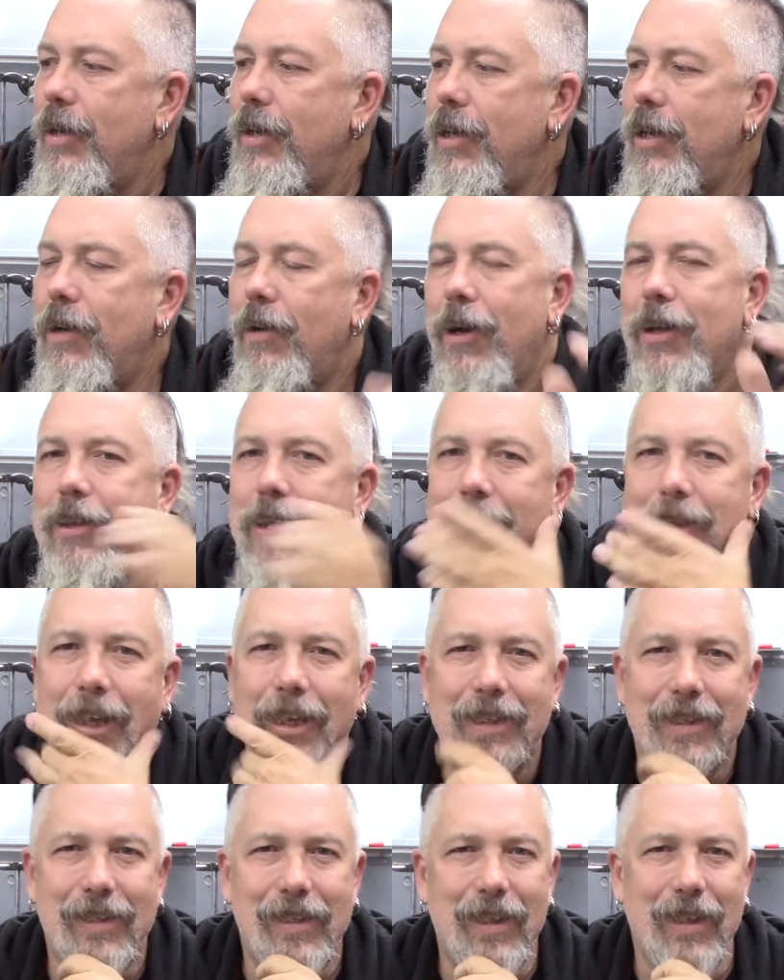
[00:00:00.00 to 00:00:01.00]
I think
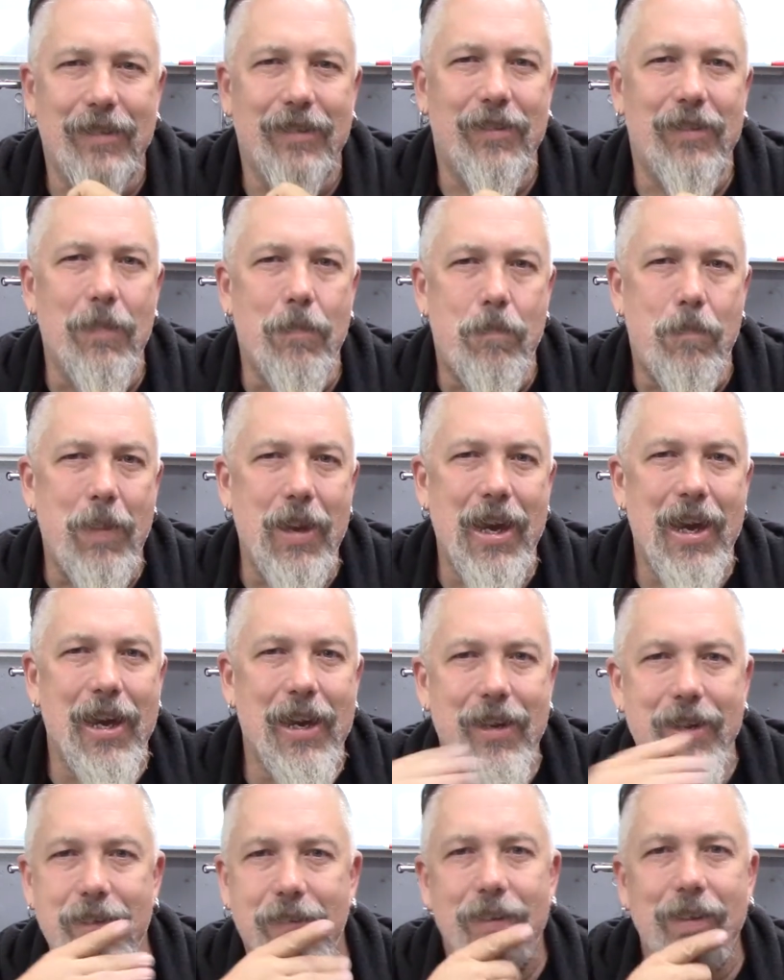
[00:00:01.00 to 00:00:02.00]
that's the
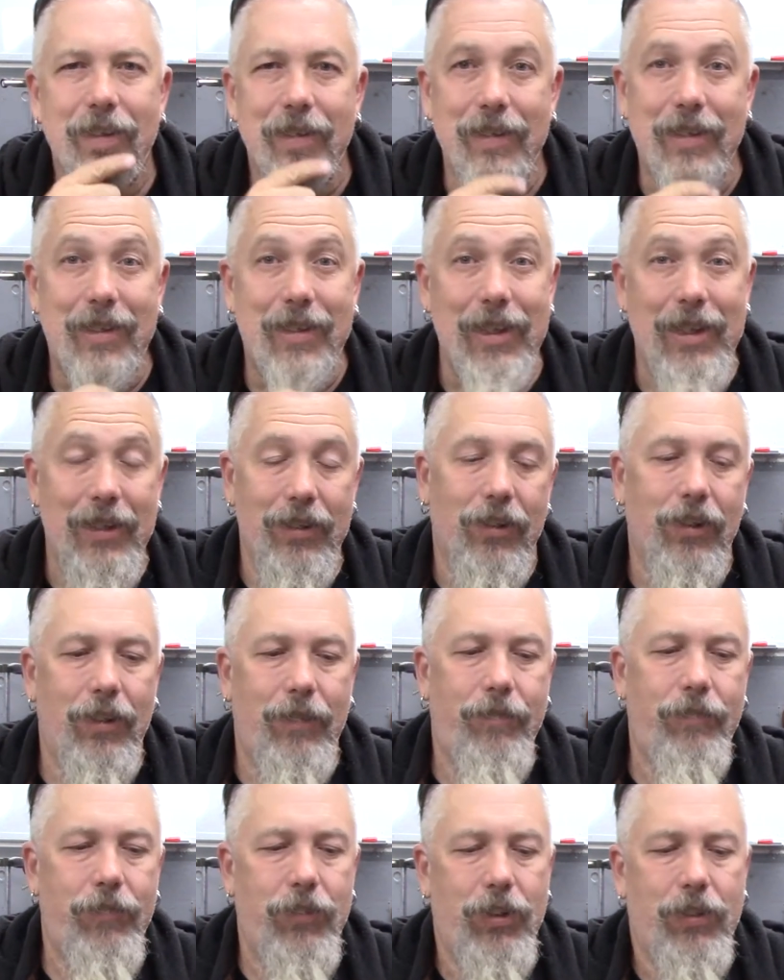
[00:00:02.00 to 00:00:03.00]
big deal,
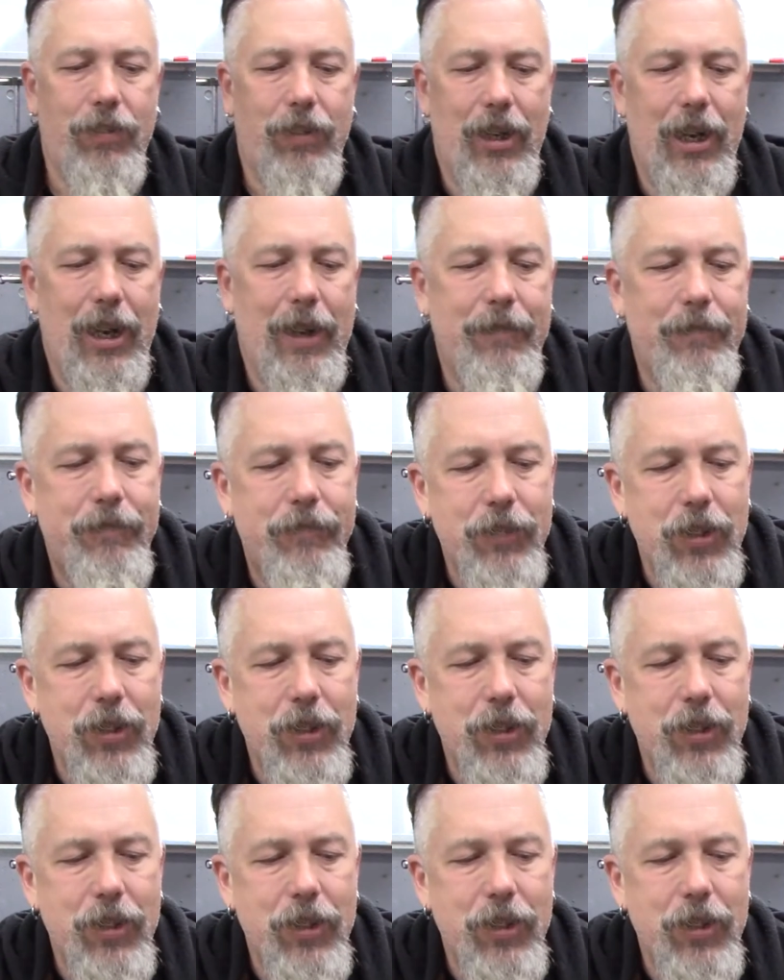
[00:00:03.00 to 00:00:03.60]
all right?